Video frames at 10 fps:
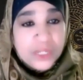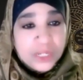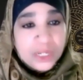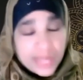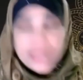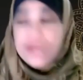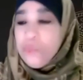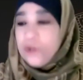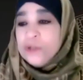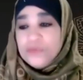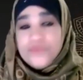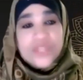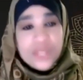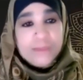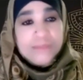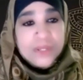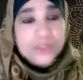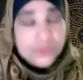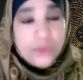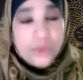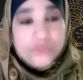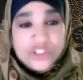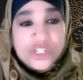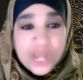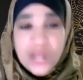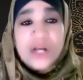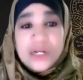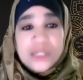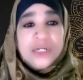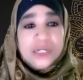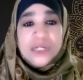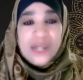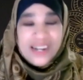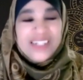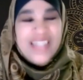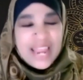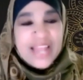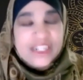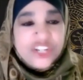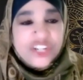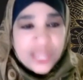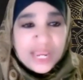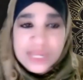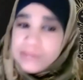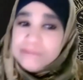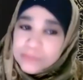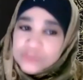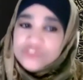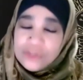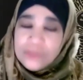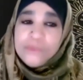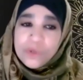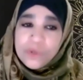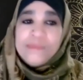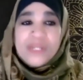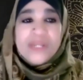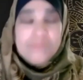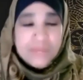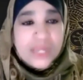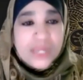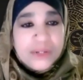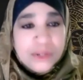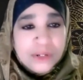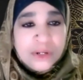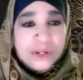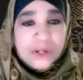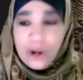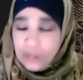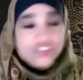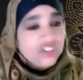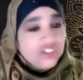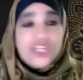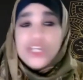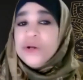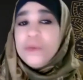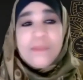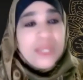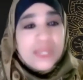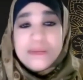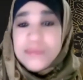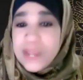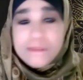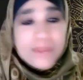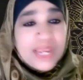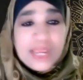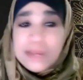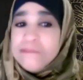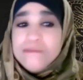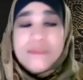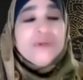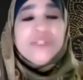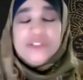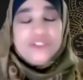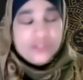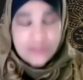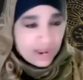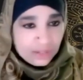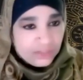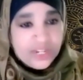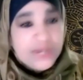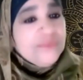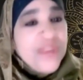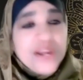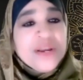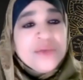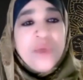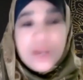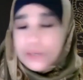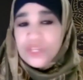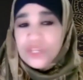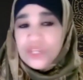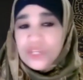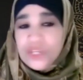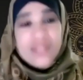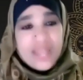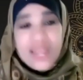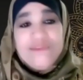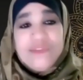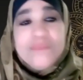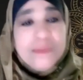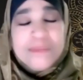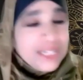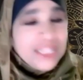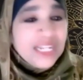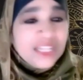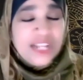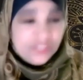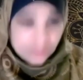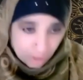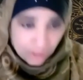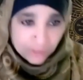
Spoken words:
And it worked for them. Those young, uneducated Muslim women and men are still making millions of dollars. They're very wealthy. Allah gave them the money that they sought.